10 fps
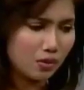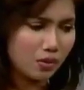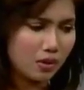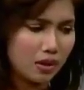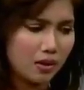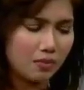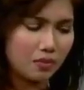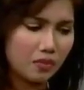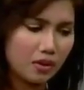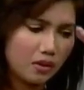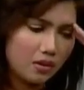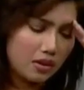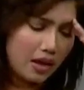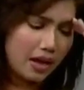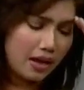to um,
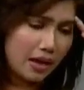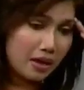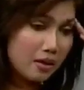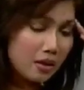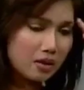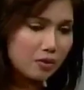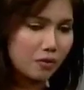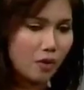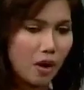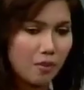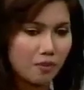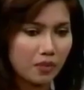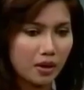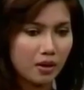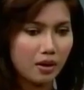uh, I, I heard from